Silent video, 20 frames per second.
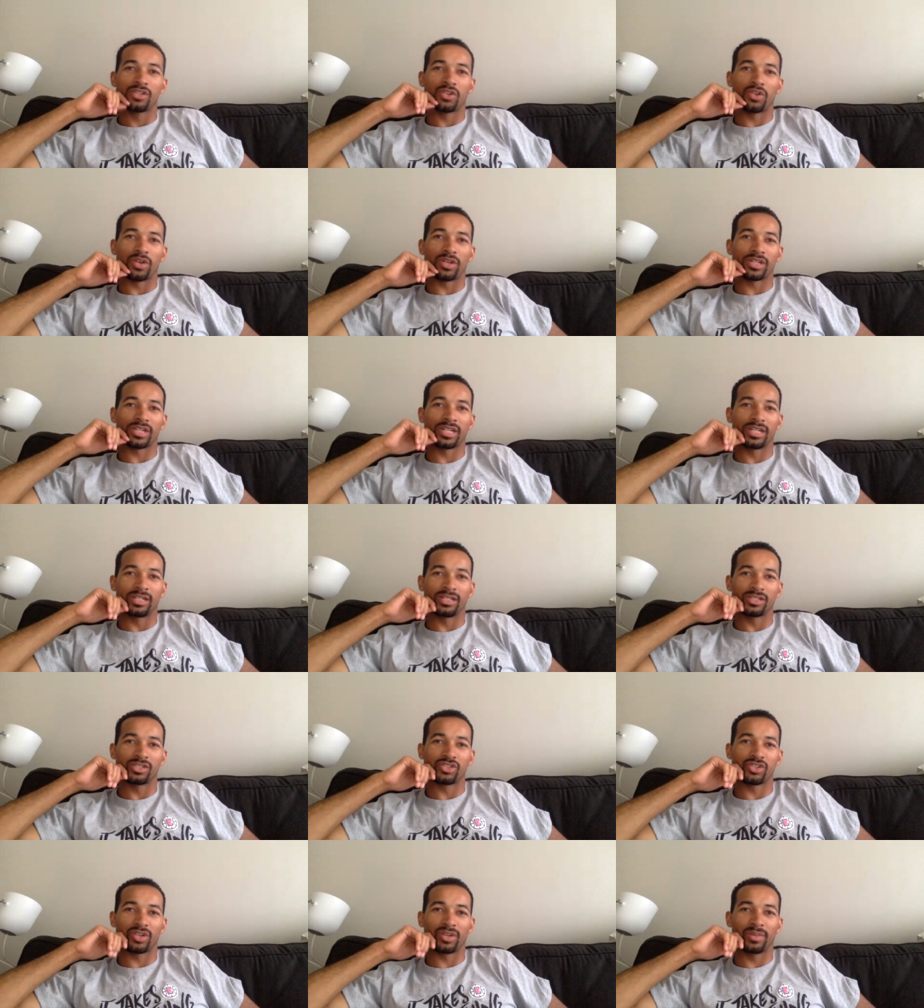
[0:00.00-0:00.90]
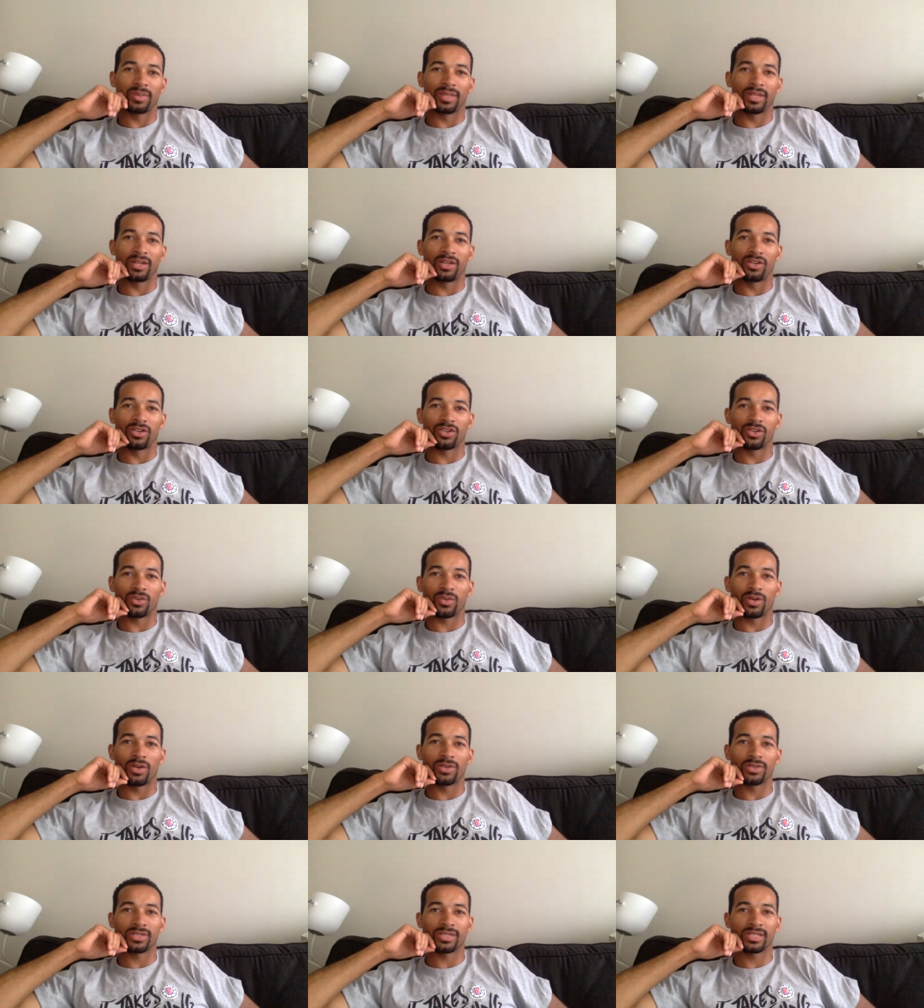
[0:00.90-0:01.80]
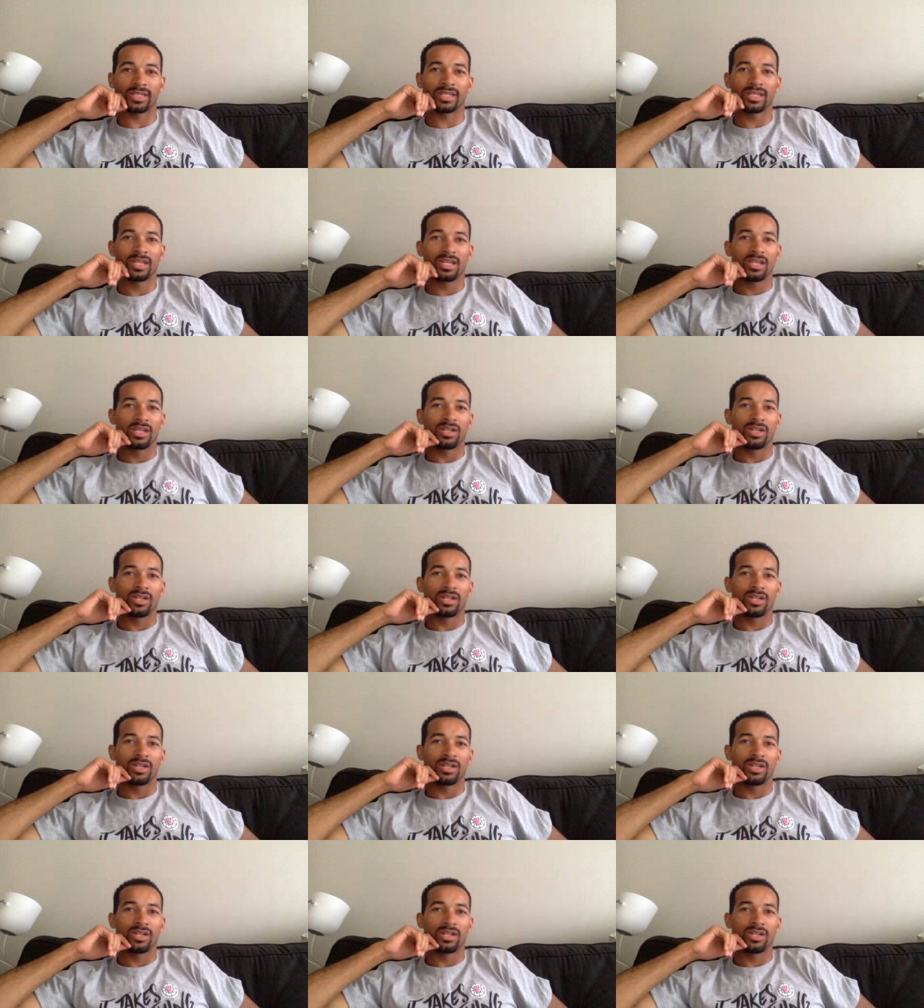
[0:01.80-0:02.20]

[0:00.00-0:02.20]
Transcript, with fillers: George Hill dribbling on DeRozan.